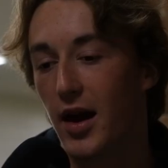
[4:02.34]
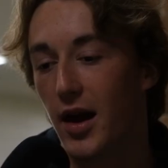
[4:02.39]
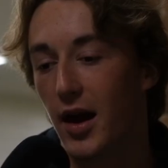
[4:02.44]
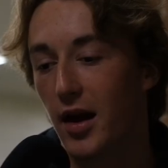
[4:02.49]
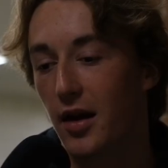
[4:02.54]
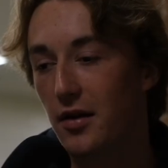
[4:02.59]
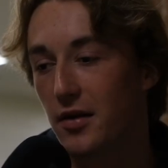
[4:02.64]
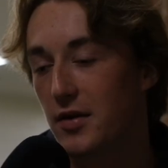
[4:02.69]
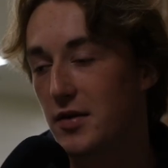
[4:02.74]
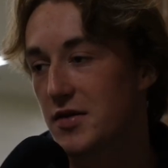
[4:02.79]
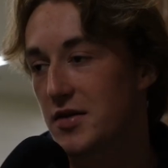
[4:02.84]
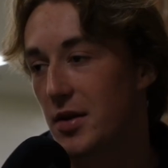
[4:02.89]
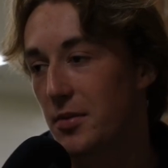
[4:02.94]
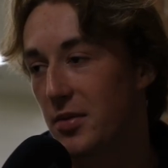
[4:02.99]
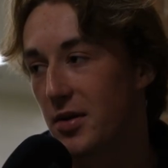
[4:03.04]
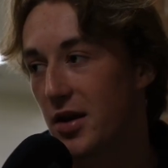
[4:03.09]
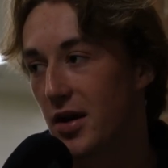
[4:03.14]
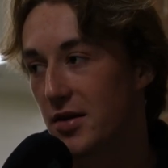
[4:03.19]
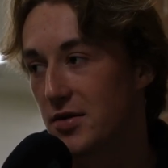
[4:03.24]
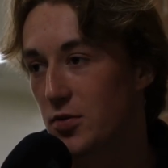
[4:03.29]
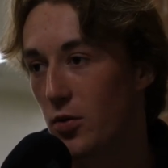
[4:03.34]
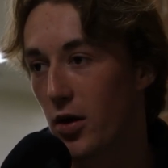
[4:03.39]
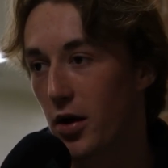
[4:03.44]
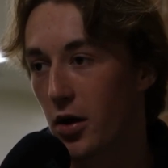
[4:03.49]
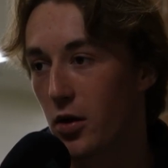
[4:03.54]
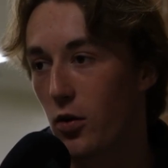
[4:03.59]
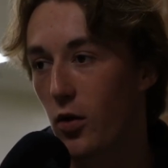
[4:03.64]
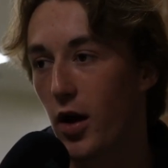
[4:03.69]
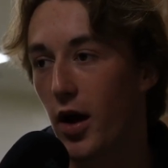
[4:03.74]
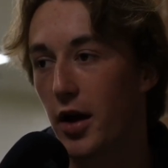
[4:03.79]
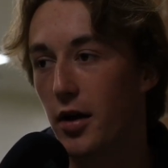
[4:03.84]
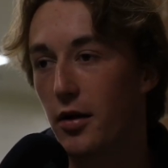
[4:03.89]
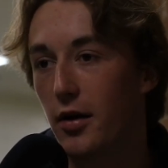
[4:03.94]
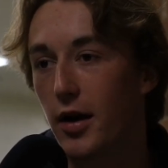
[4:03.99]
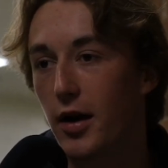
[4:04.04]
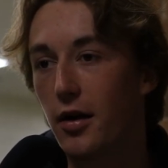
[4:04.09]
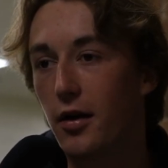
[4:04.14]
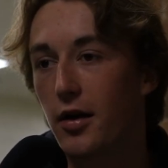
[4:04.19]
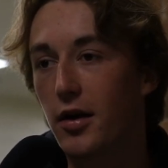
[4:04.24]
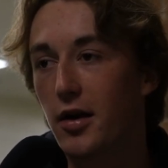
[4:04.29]
and some kids want a quieter
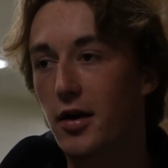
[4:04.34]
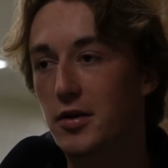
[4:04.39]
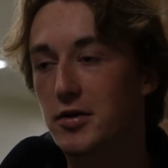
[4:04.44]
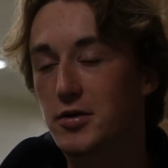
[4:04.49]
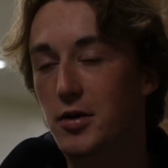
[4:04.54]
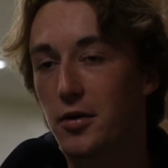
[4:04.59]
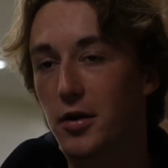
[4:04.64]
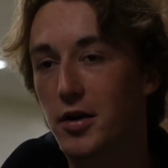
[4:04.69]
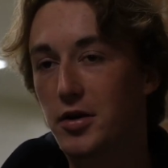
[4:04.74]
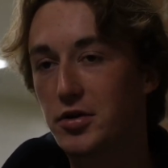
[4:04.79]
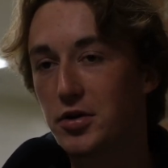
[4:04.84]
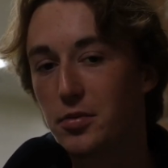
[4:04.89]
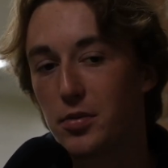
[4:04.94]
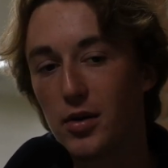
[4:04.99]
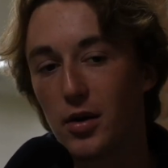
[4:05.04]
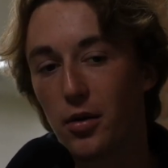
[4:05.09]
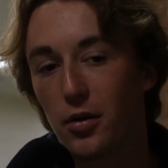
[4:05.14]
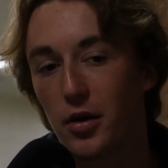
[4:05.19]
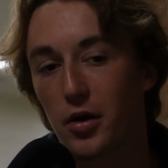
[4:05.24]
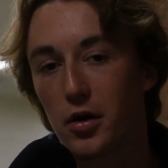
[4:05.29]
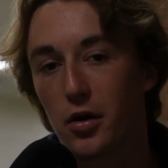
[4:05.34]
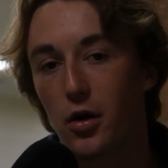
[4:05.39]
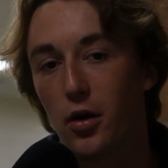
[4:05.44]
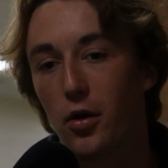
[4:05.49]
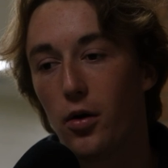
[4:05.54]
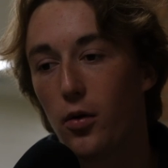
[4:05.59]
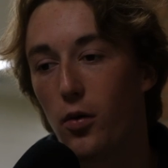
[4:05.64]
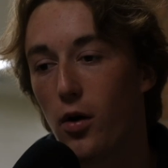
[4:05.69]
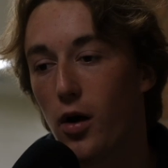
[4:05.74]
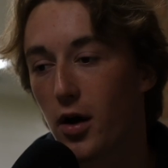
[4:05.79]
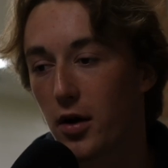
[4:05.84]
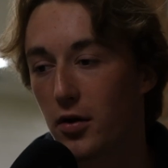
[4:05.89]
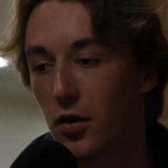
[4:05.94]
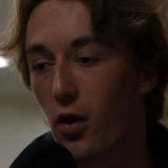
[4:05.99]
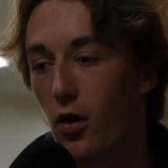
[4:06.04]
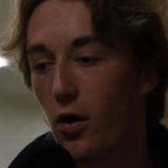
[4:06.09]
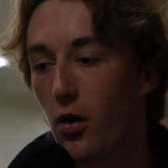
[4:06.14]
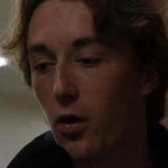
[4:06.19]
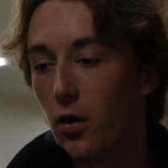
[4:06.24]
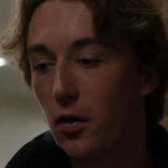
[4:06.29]
area, so they should be able to go walk the
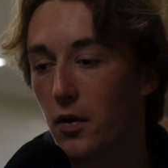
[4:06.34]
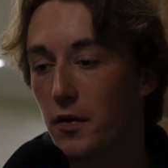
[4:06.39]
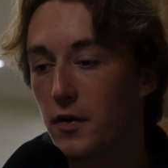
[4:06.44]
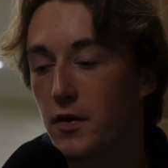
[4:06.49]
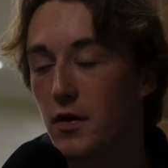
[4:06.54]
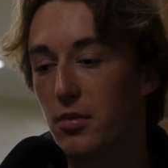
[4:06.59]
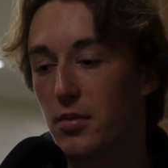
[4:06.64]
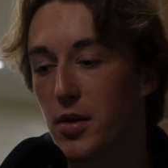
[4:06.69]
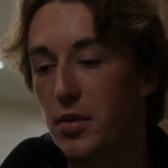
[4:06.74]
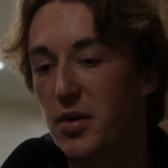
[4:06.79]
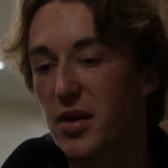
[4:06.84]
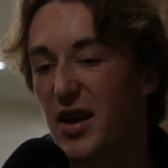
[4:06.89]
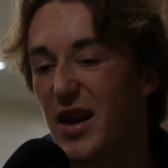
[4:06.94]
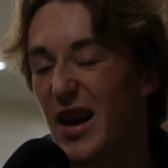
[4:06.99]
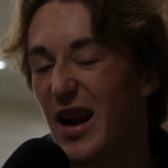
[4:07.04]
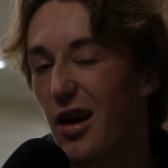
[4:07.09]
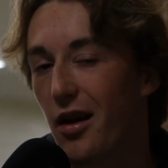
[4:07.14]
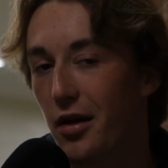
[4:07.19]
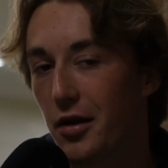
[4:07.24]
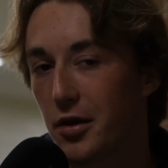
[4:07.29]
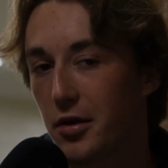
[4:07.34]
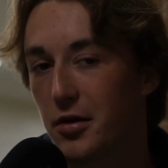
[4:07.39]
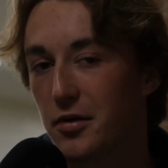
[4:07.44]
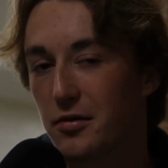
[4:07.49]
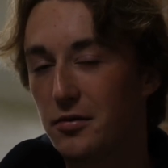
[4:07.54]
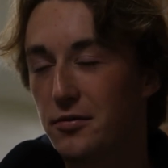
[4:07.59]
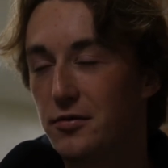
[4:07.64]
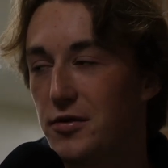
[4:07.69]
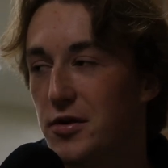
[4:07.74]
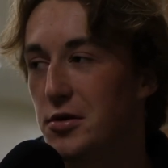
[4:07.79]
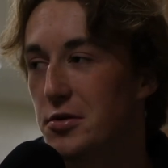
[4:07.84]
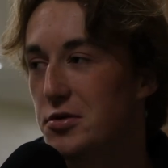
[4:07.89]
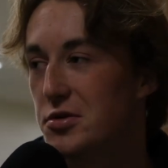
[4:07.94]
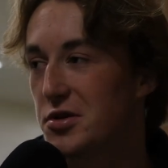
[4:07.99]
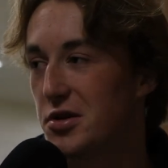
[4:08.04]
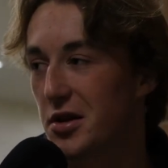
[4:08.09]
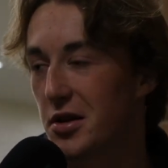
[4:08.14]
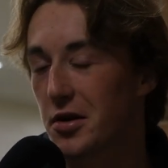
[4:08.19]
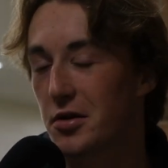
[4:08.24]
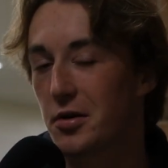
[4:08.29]
halls and maybe get out of the confusion and